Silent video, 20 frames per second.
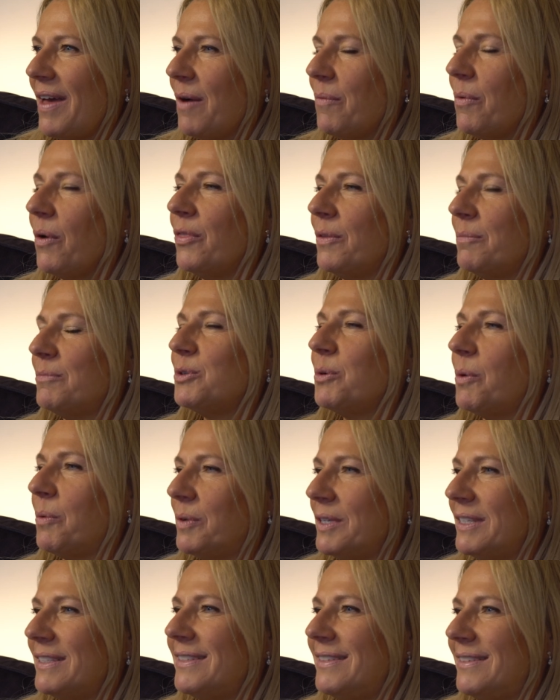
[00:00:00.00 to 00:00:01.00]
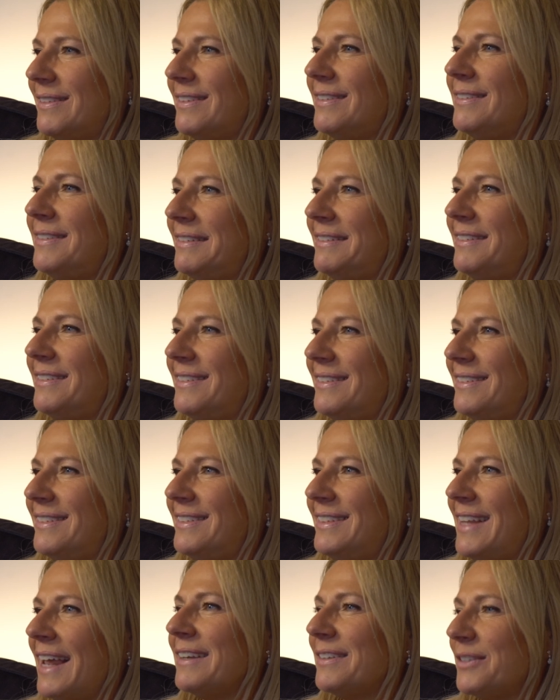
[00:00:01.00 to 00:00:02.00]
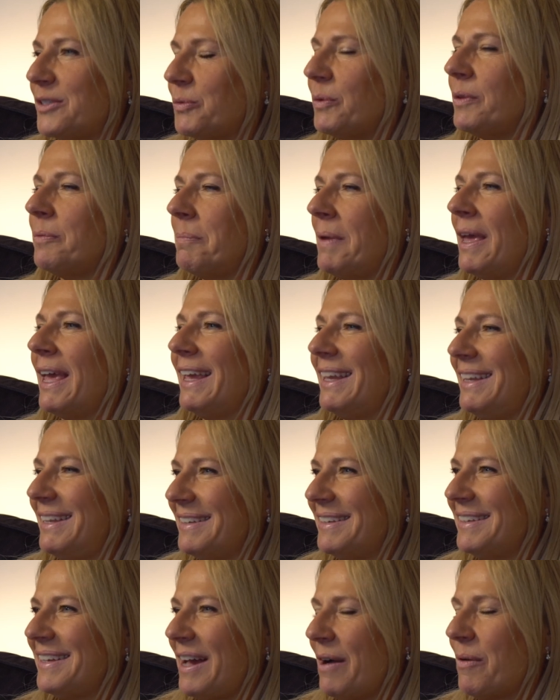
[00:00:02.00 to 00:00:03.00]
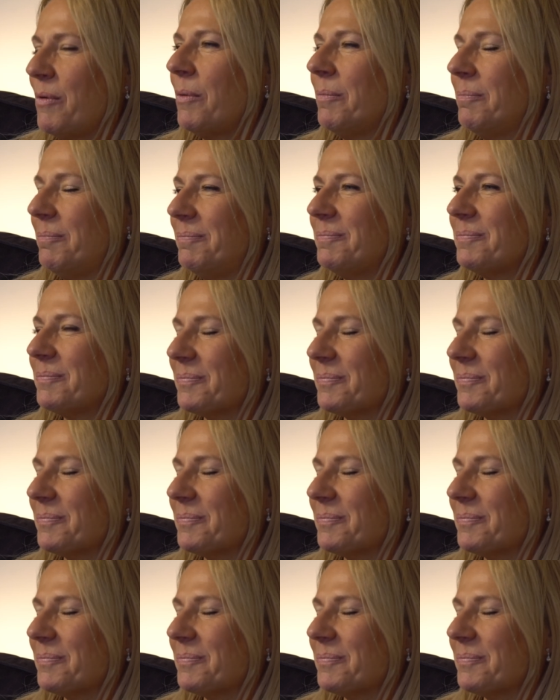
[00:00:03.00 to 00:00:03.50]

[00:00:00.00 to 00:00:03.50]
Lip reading: I want them to always dance with me. I want